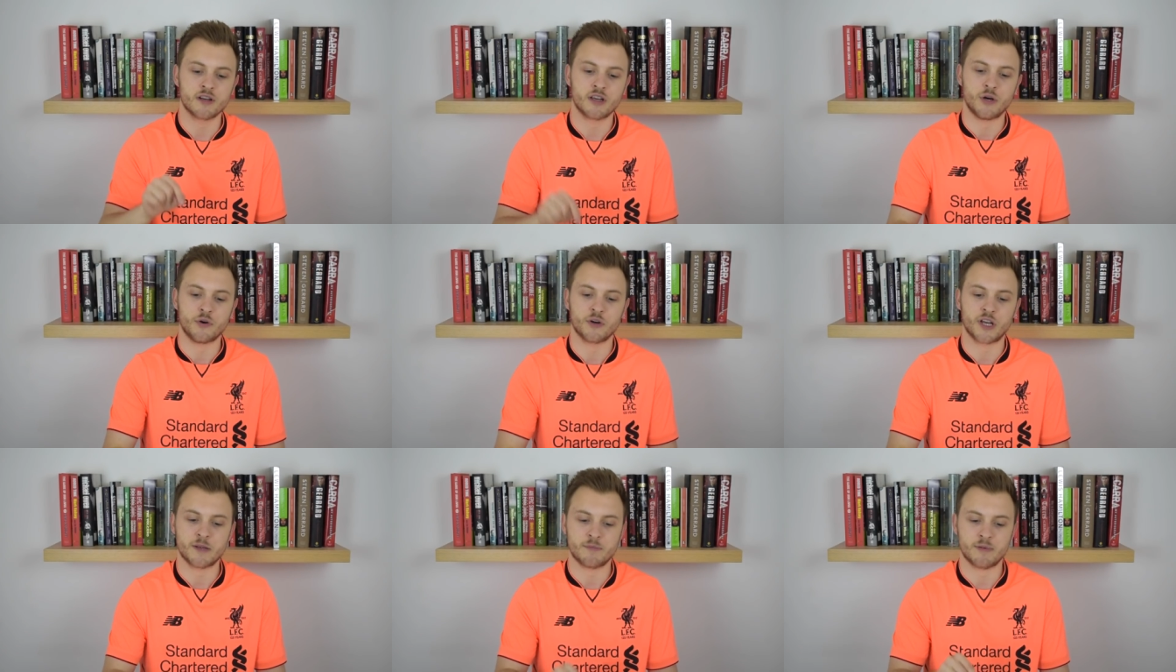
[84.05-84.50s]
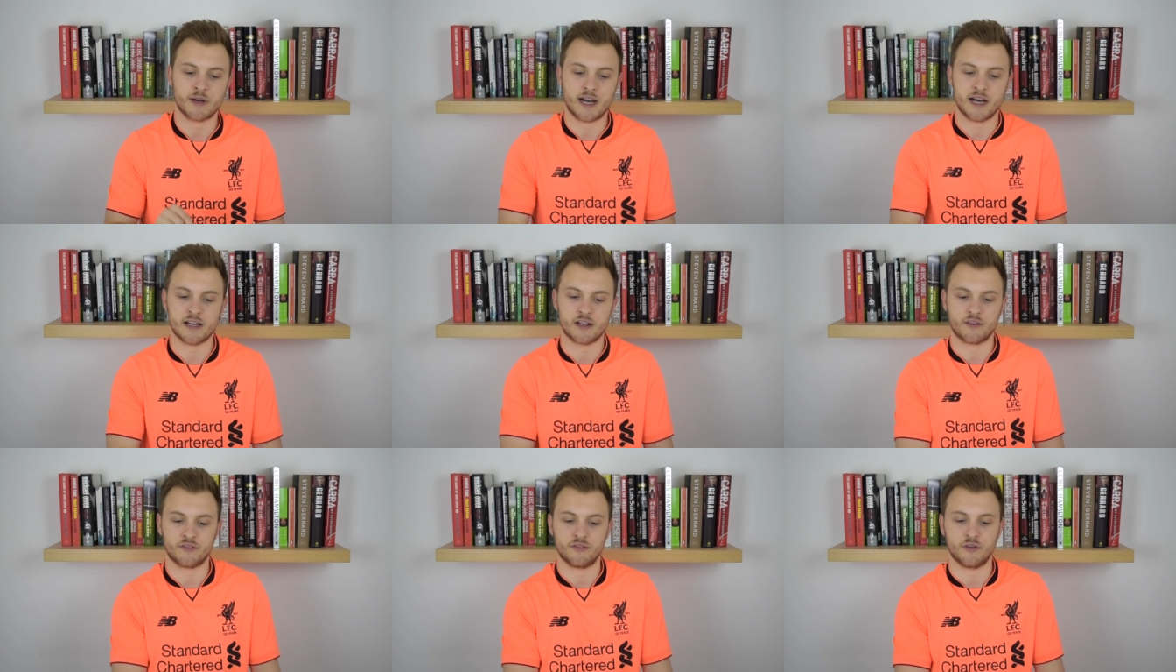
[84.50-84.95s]
goalkeeper
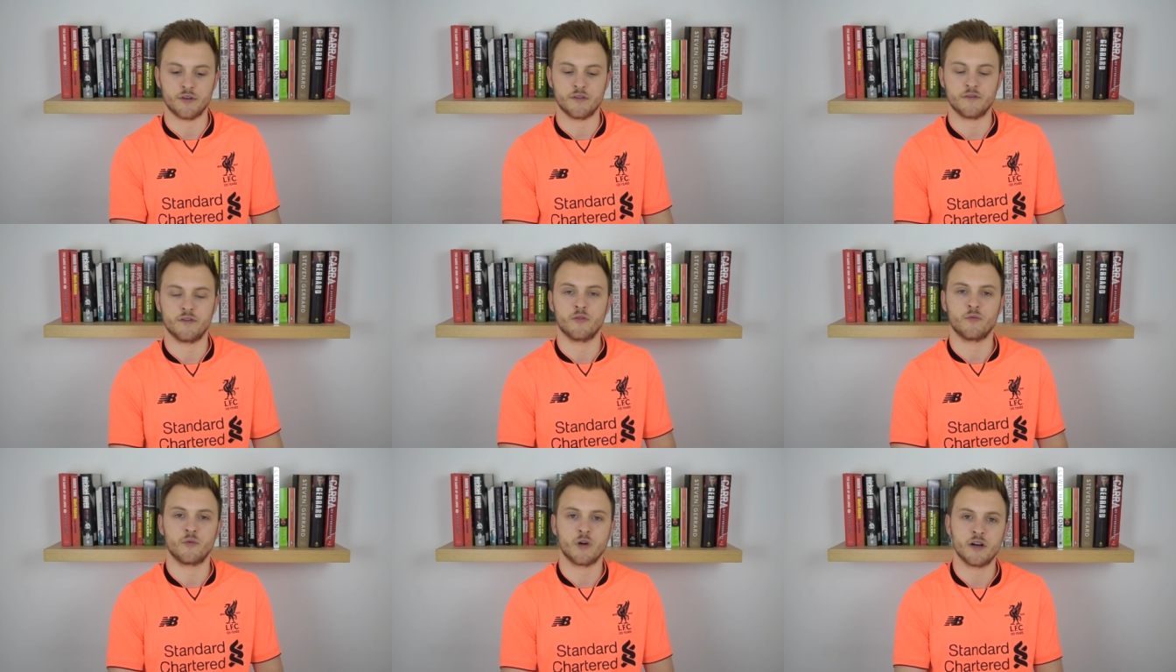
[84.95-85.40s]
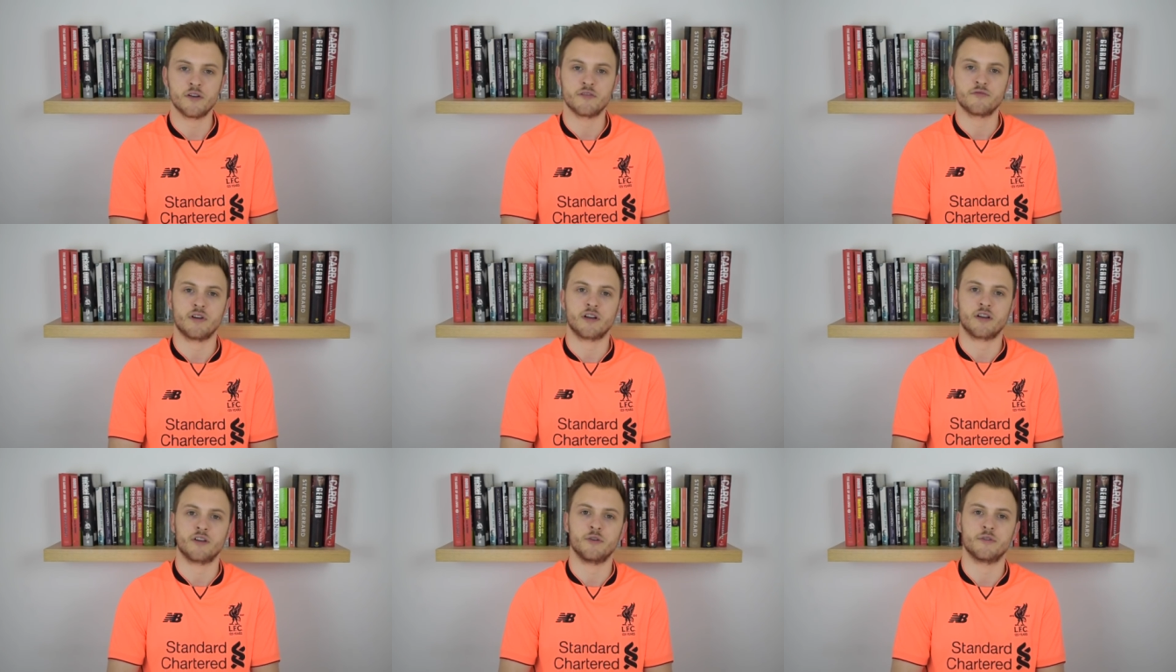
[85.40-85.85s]
Alisson for world
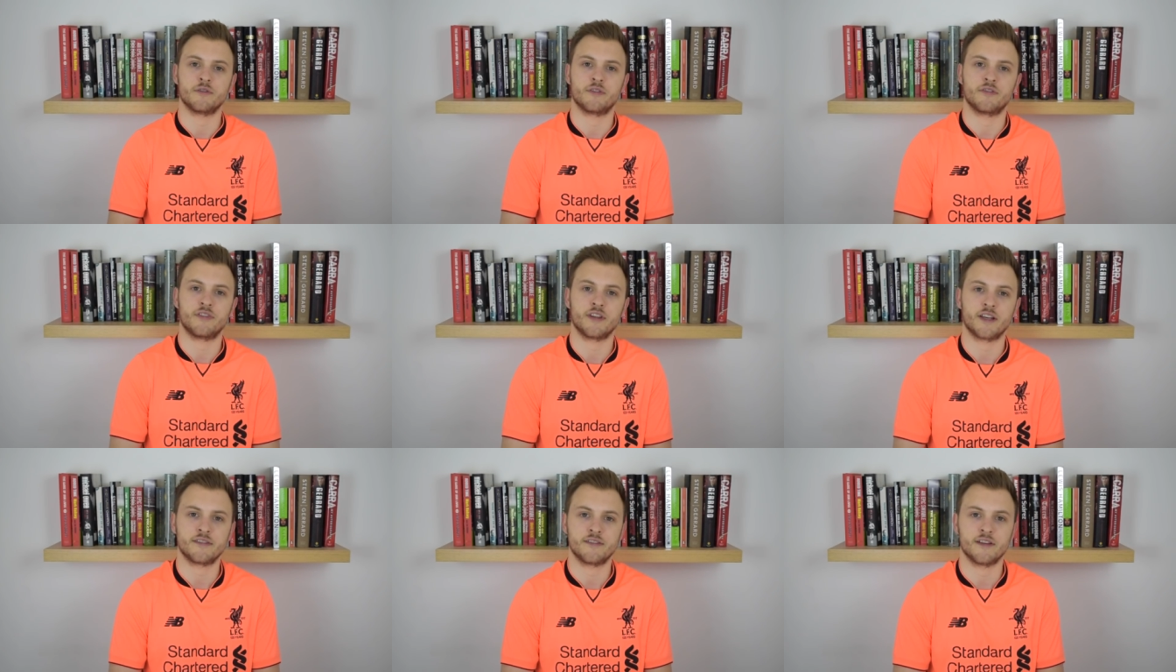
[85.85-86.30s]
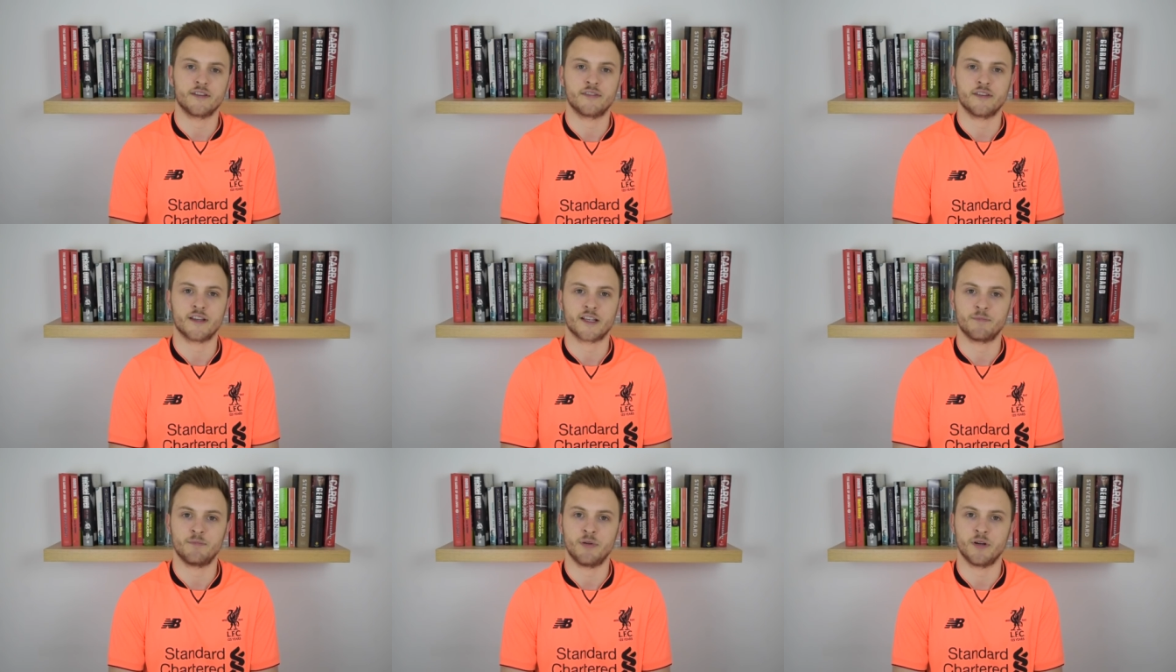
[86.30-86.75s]
record
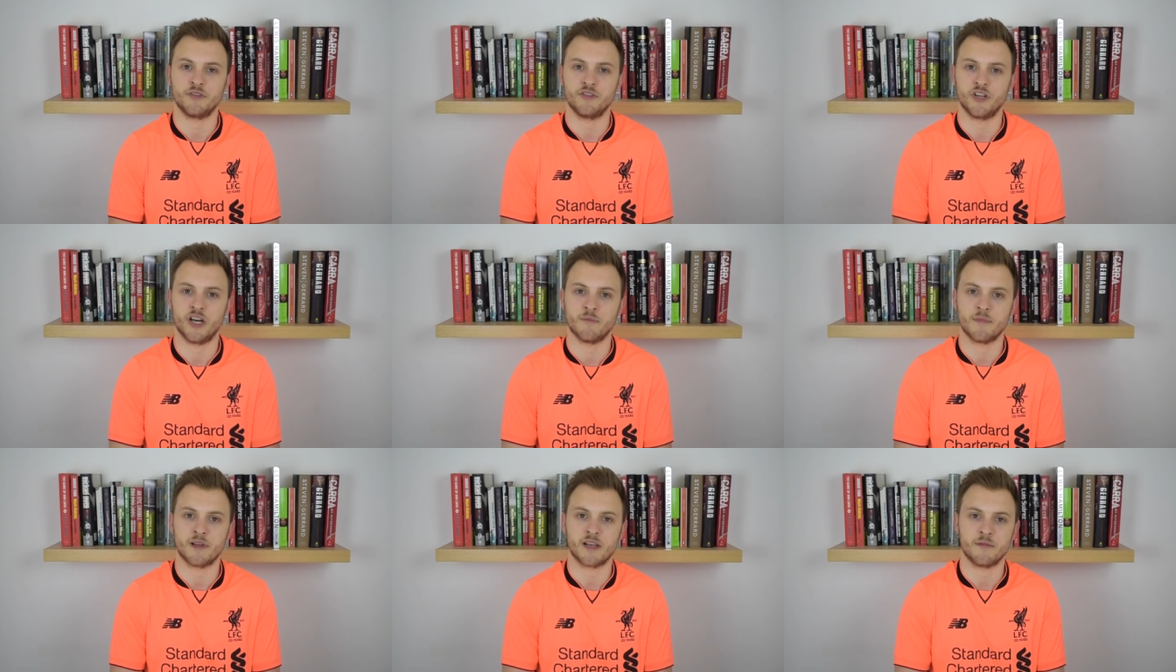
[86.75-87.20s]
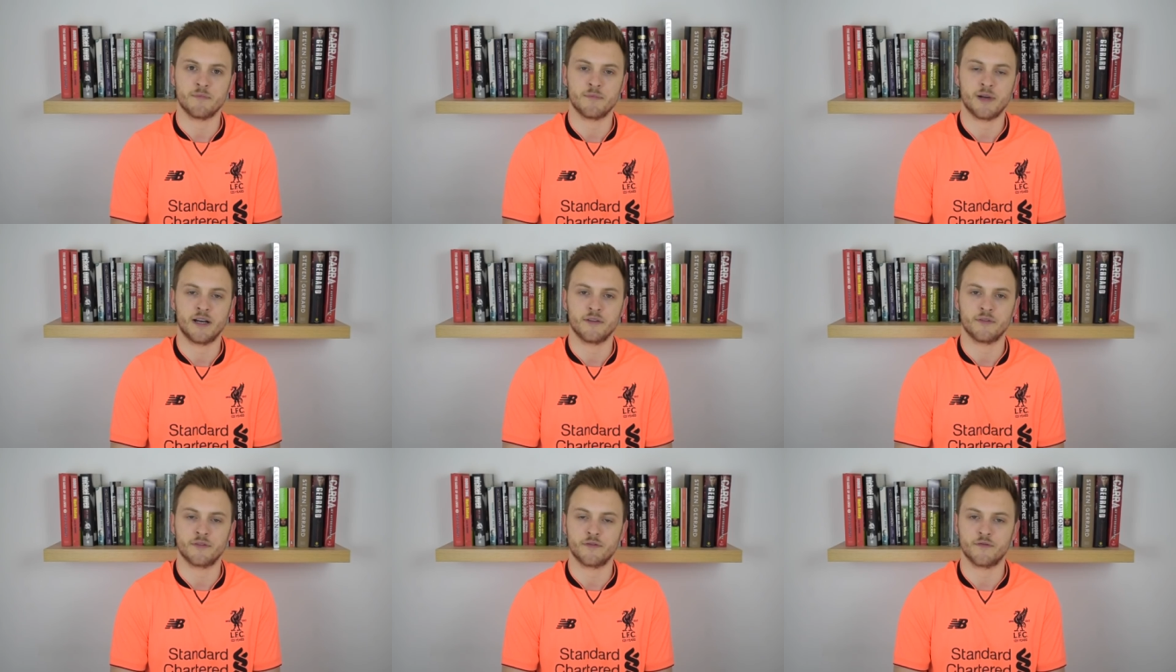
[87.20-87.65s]
sixty-six point nine million
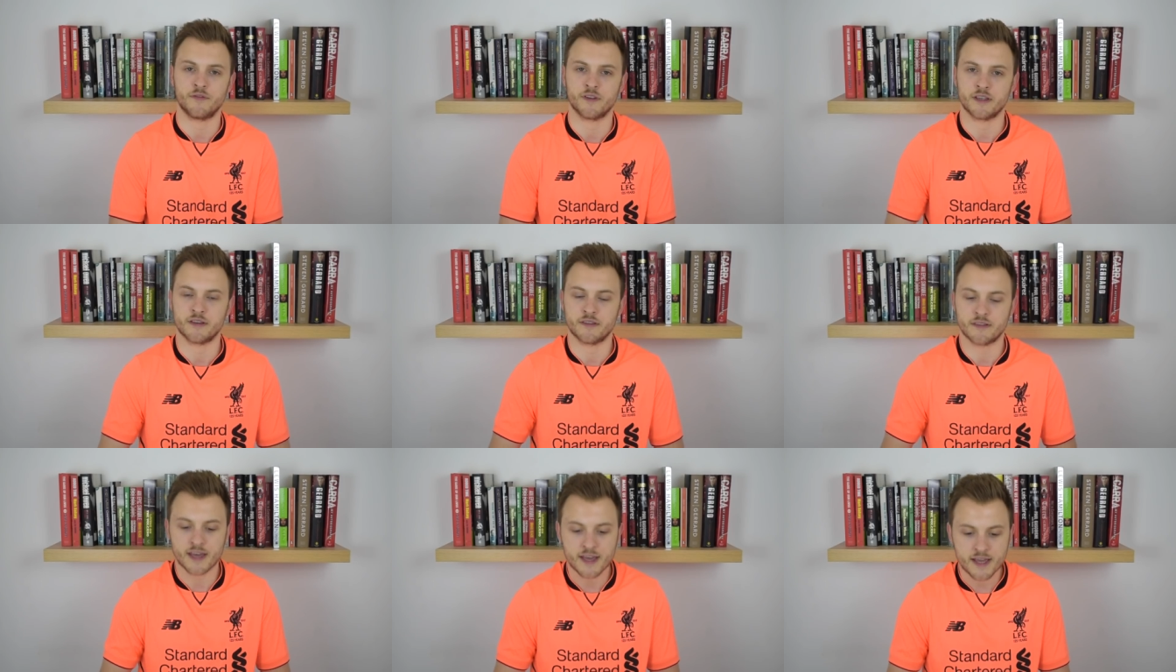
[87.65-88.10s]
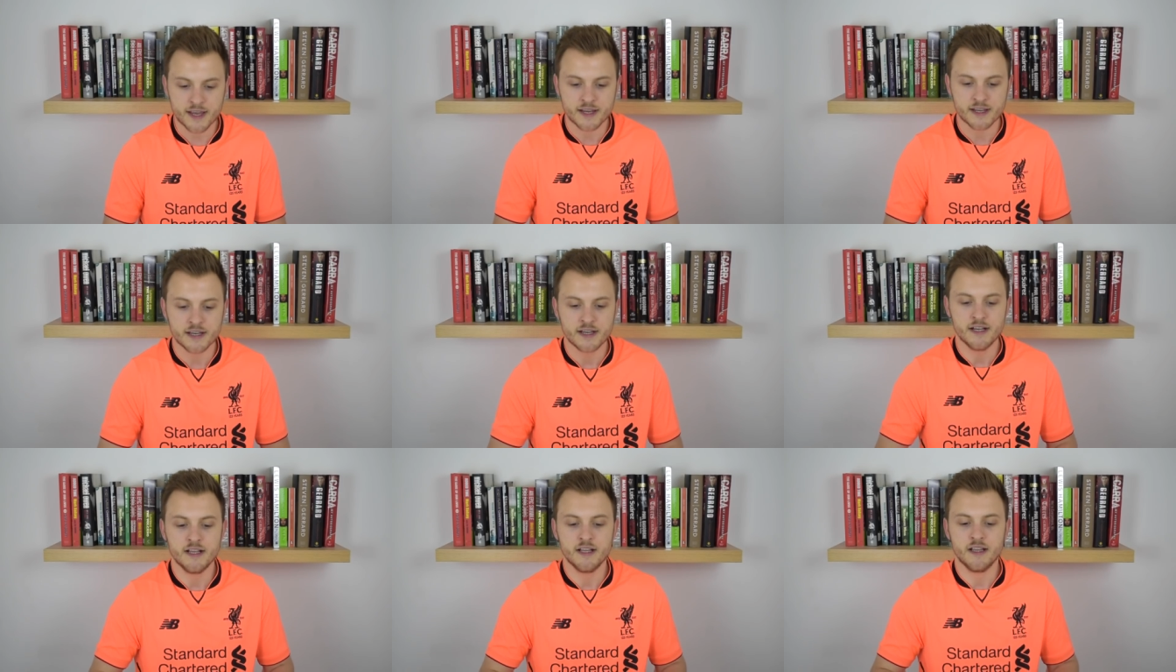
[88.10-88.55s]
pounds fee.
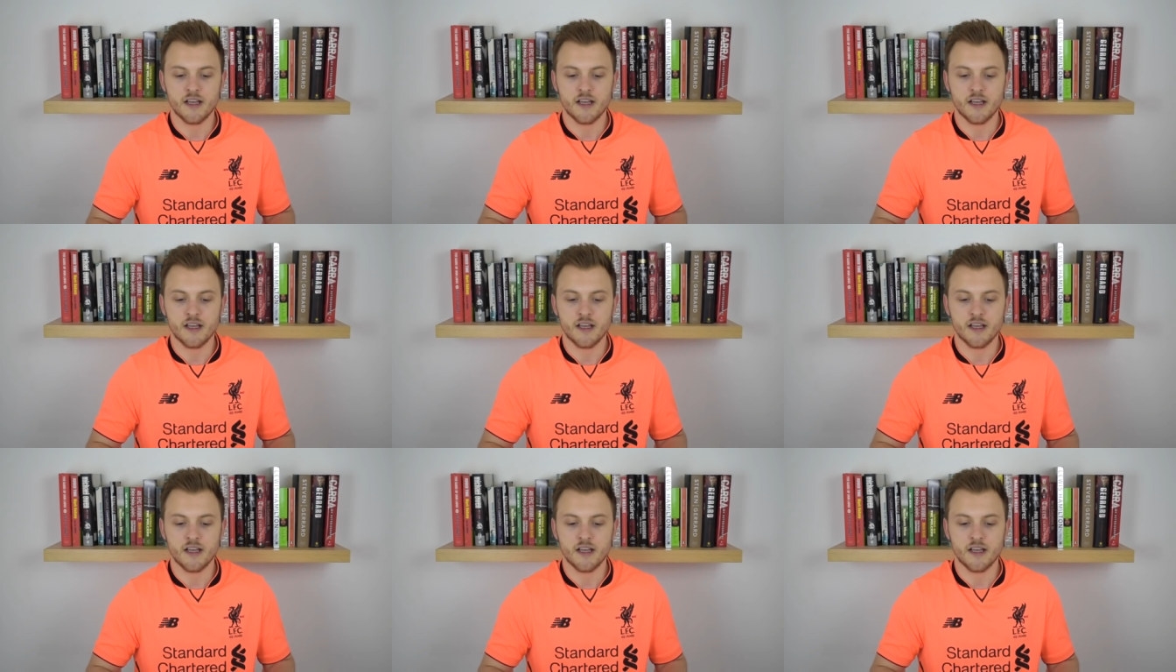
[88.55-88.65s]
They